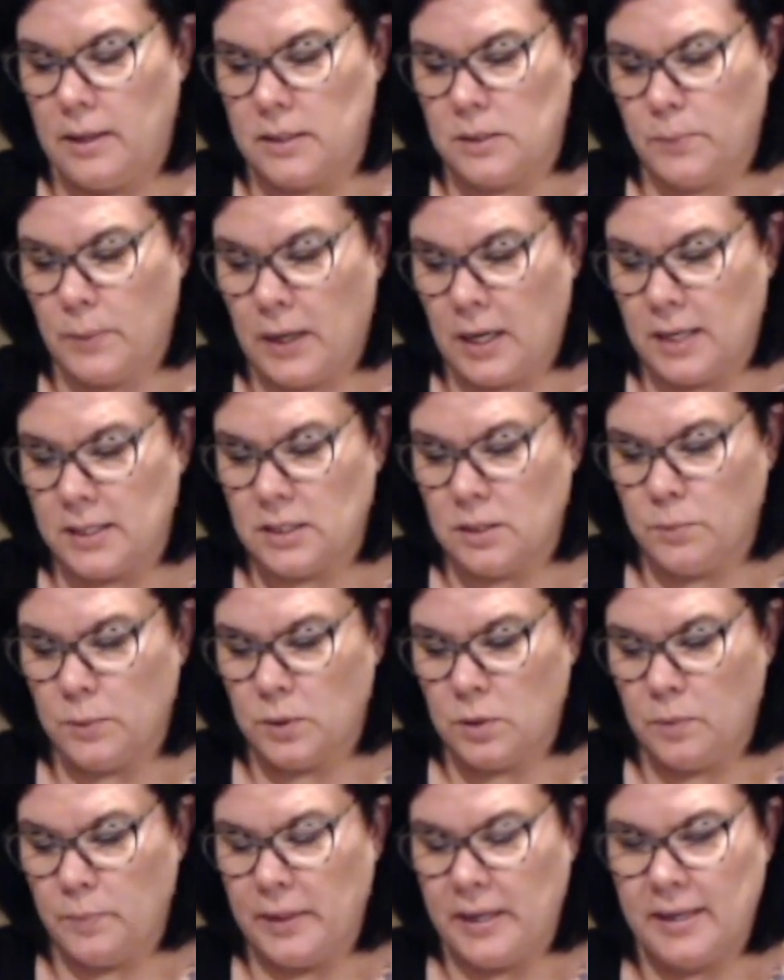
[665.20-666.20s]
as
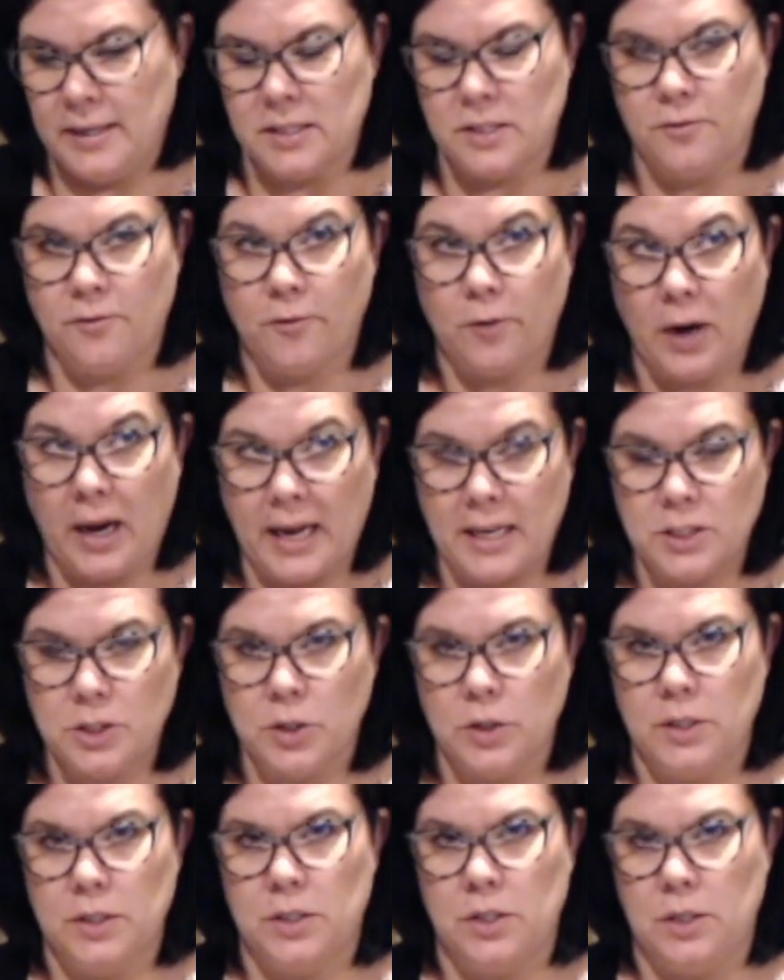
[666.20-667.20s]
possible, being as
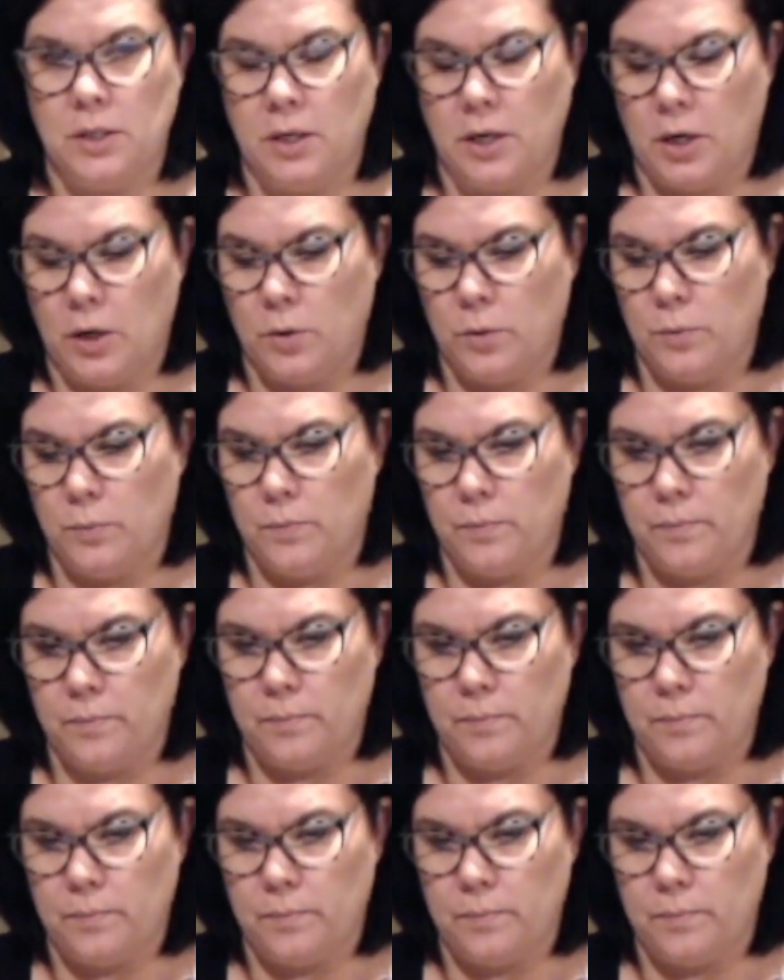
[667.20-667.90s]
fragile as, you know,